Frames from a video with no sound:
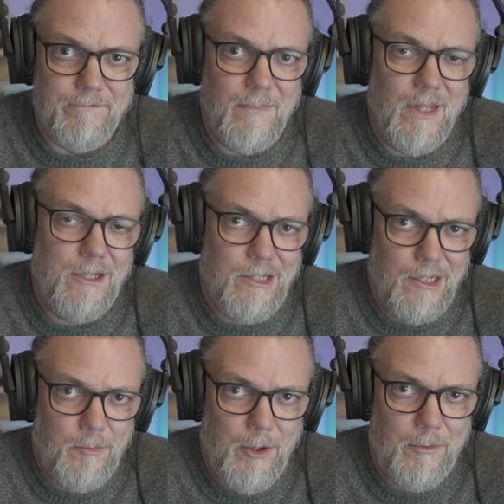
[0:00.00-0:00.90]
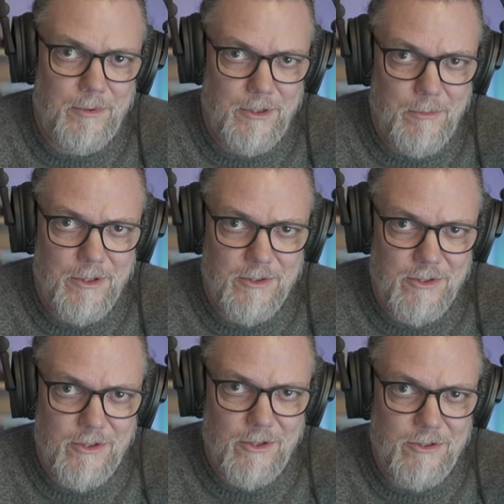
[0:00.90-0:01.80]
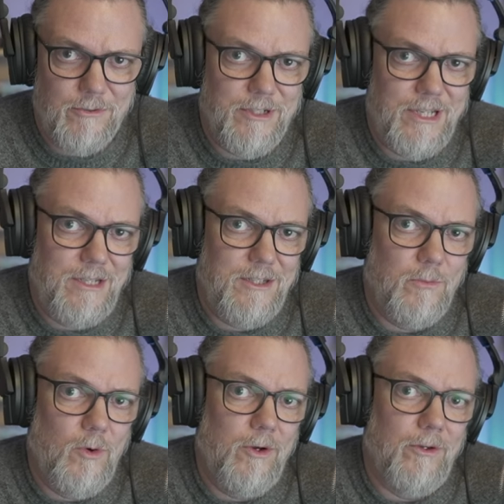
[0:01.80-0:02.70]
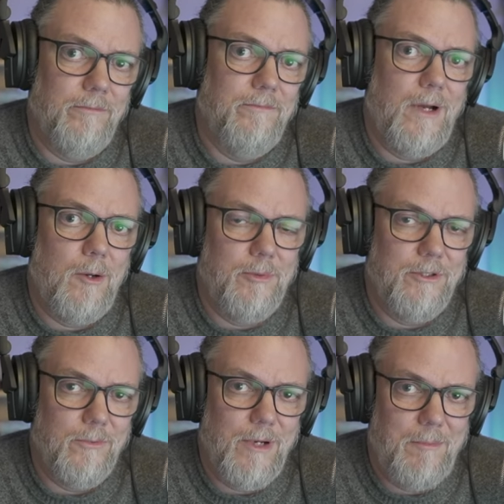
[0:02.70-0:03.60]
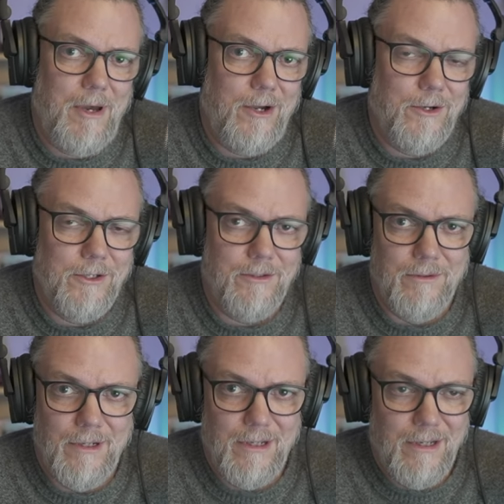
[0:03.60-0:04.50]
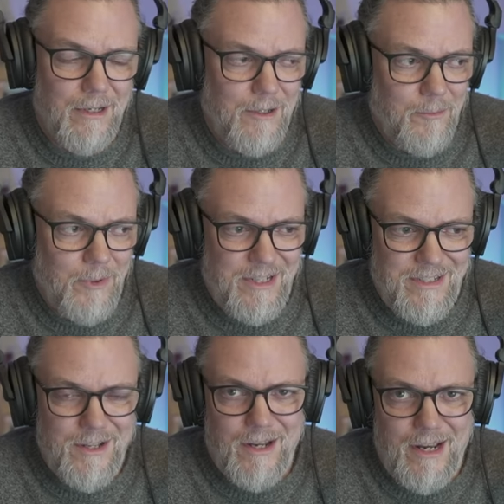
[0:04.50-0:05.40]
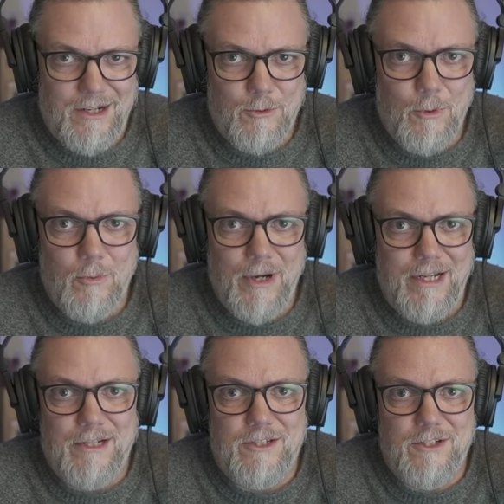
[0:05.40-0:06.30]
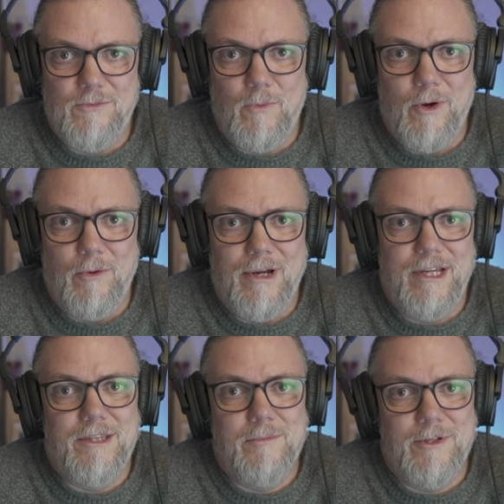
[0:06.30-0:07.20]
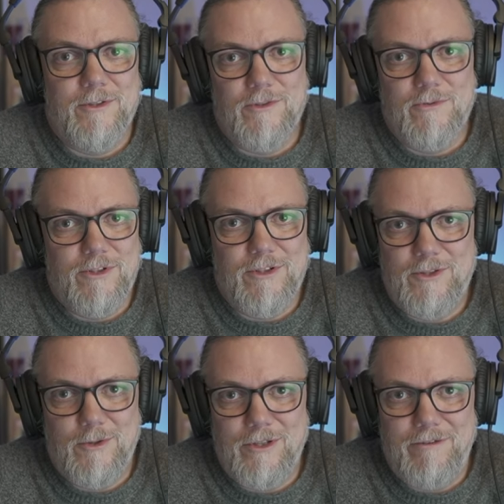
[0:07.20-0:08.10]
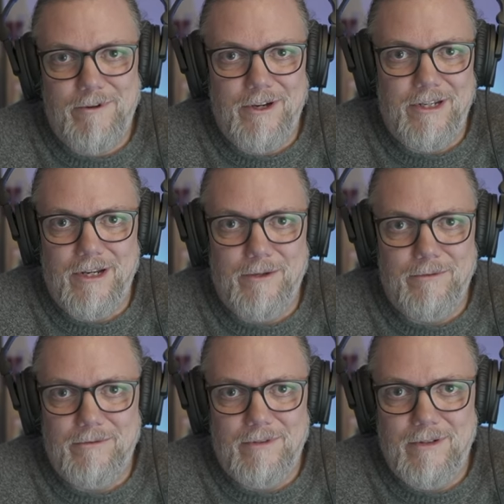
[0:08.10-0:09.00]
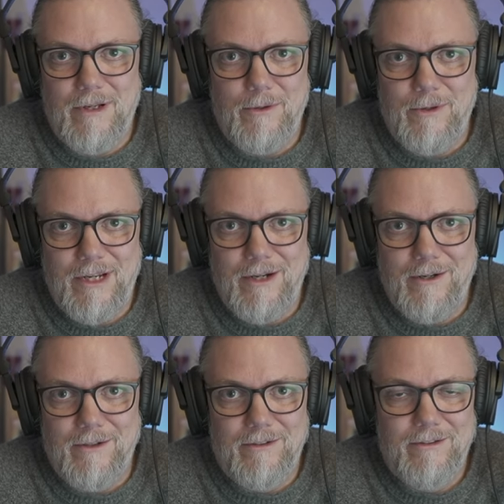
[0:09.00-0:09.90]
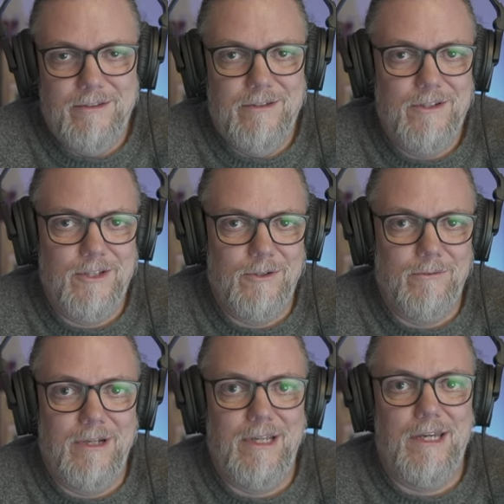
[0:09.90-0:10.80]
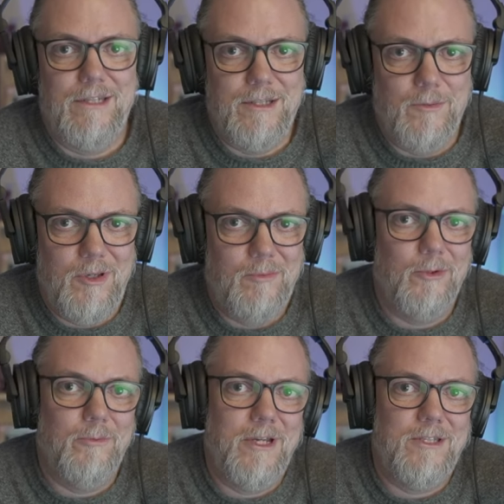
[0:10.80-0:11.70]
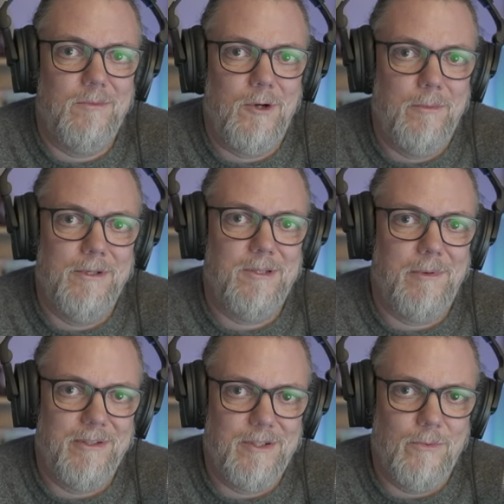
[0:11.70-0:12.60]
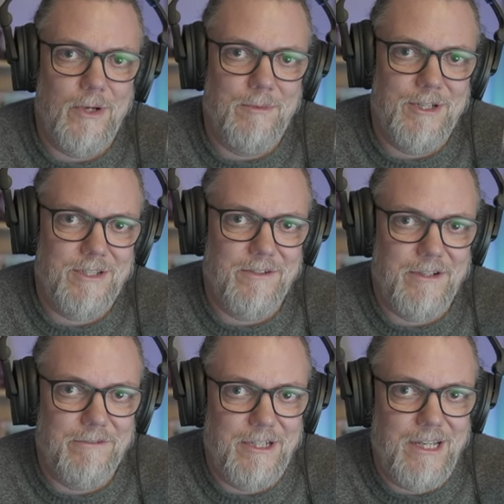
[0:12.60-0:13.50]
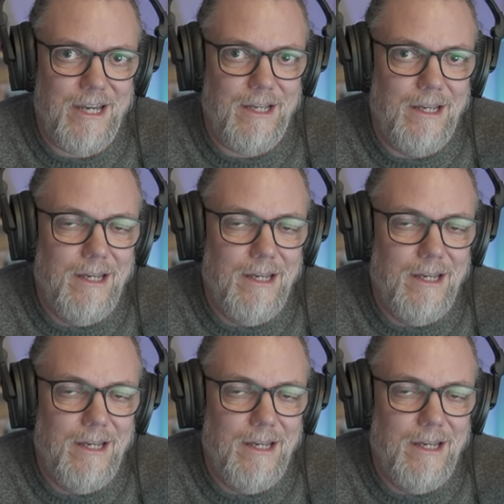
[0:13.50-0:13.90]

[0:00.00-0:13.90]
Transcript: and you get a pump and the muscles start to retain some water, I'll put the weight back on, but it's not actual weight. It's just water weight in the muscles, which is totally fine. And I don't, I don't care. So again, to the people who made some comments about don't weigh myself every day,